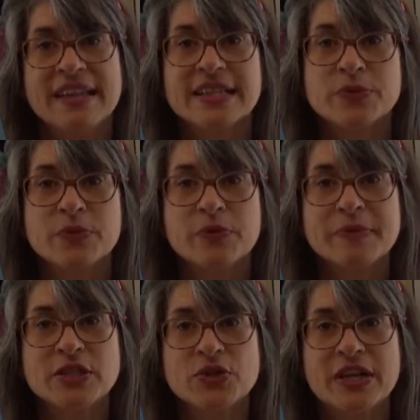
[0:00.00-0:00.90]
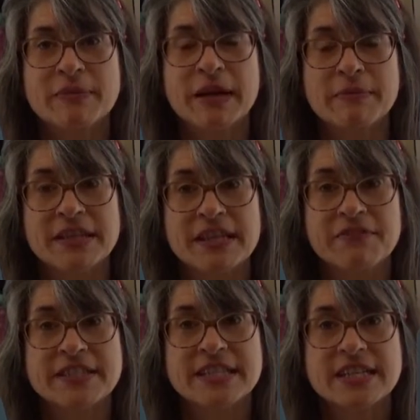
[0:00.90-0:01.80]
This one will be joining my
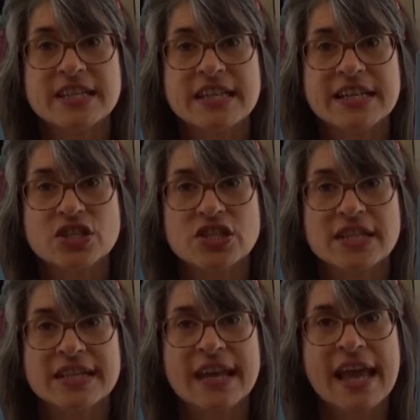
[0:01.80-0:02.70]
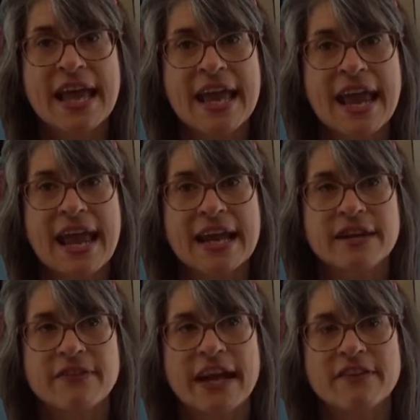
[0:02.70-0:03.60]
Maleficent collection and
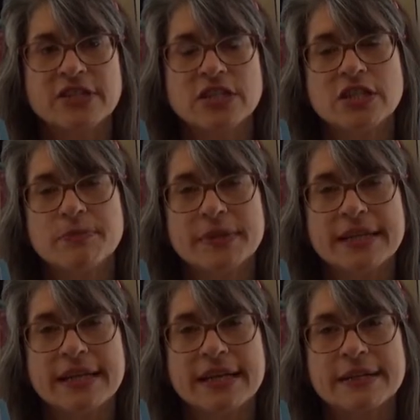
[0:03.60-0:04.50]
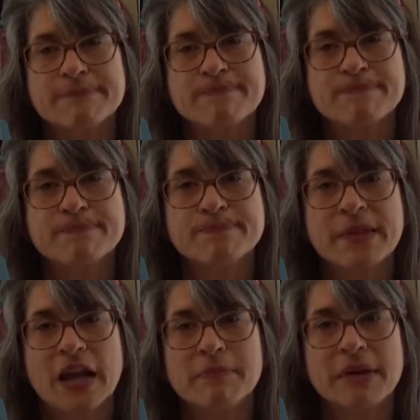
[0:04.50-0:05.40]
if I have a duplicate, mm,
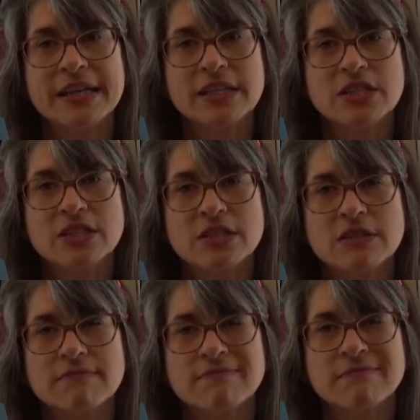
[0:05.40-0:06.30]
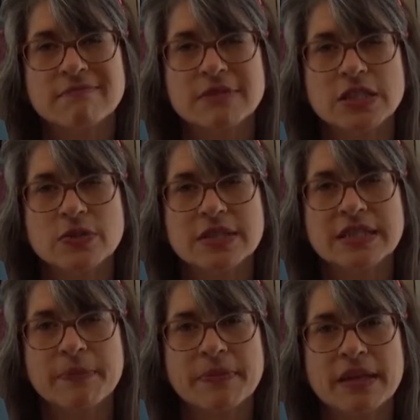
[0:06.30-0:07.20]
I might do
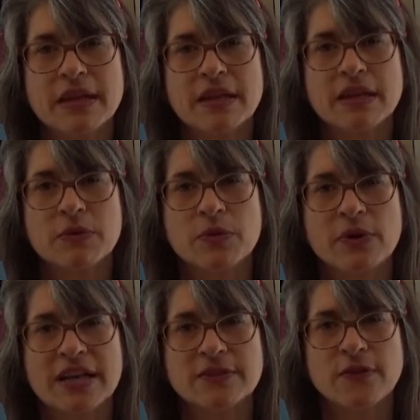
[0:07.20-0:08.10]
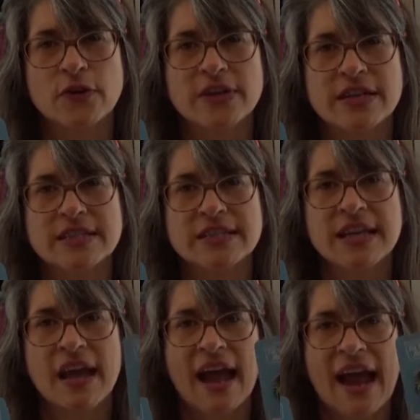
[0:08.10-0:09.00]
something as far as
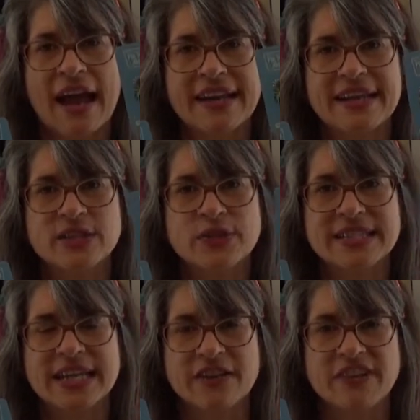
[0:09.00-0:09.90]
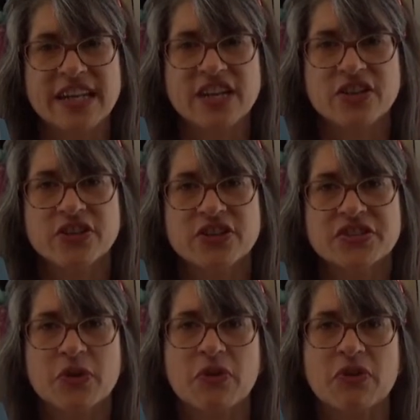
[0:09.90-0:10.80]
adding it to a set of
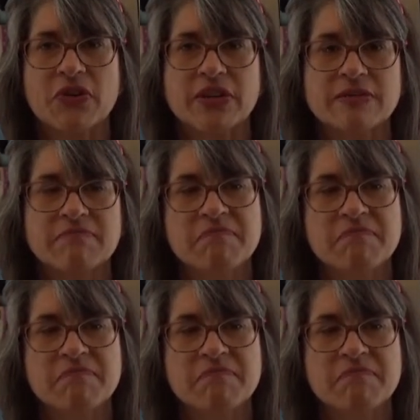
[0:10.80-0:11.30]
ears or